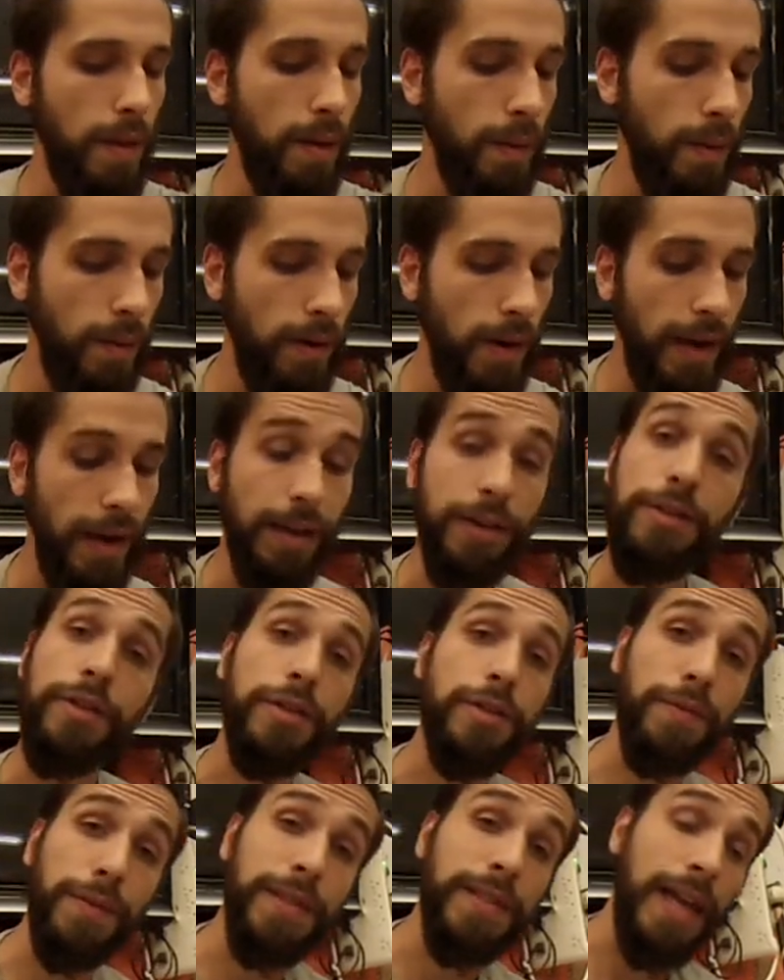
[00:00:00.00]
Or I could
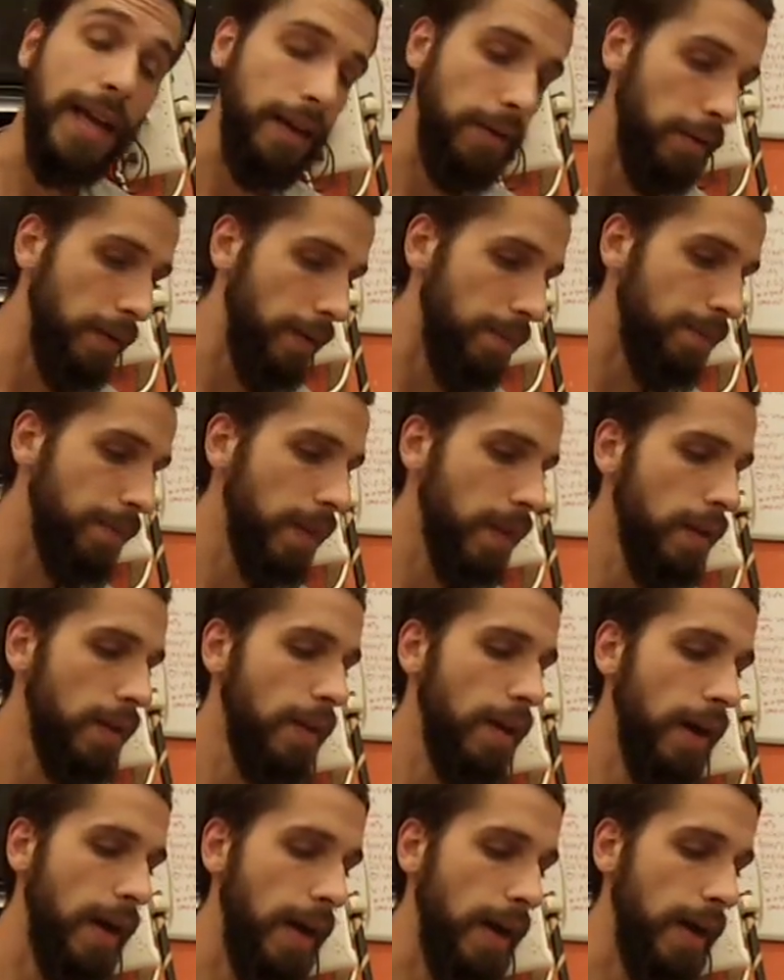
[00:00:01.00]
just recycle them,
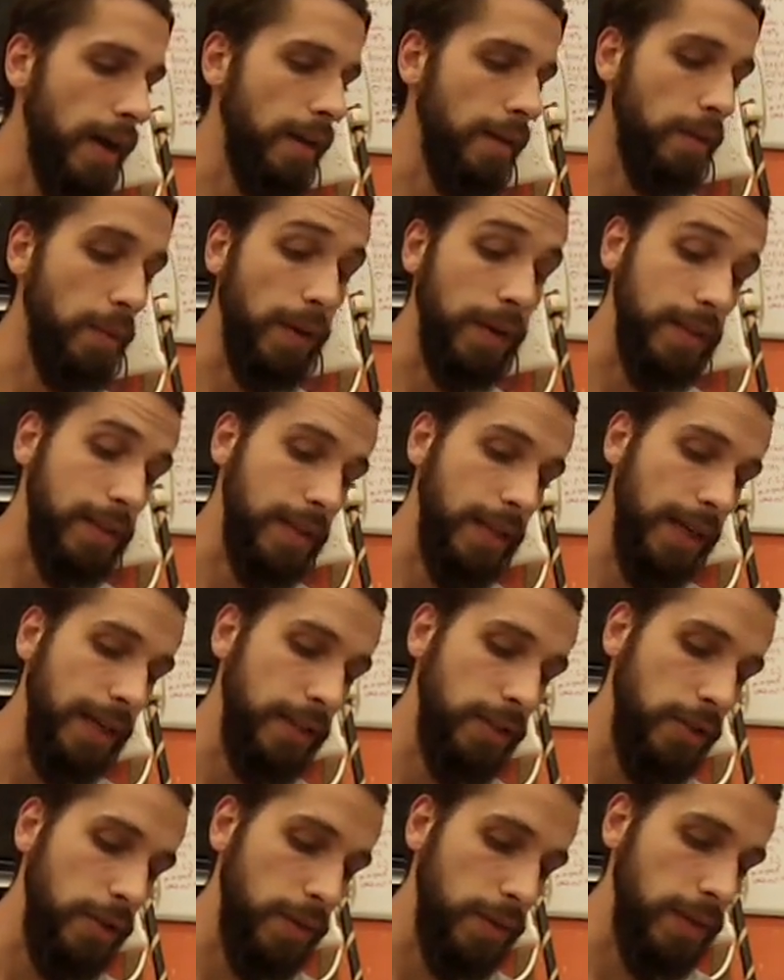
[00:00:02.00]
the ones that I
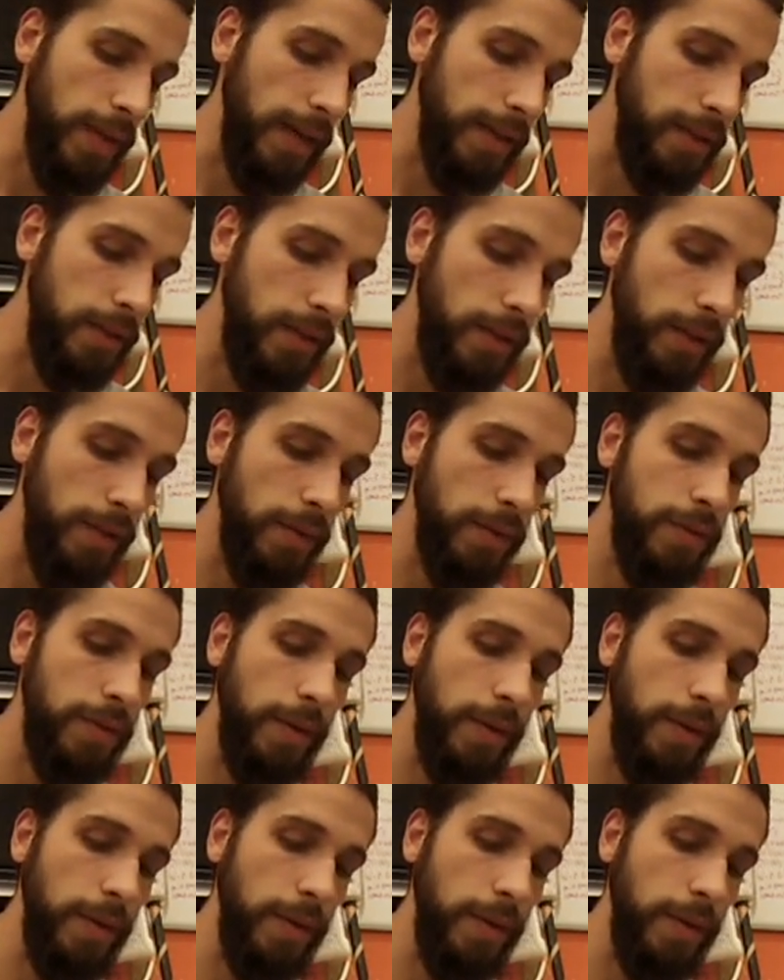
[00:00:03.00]
choose not to use.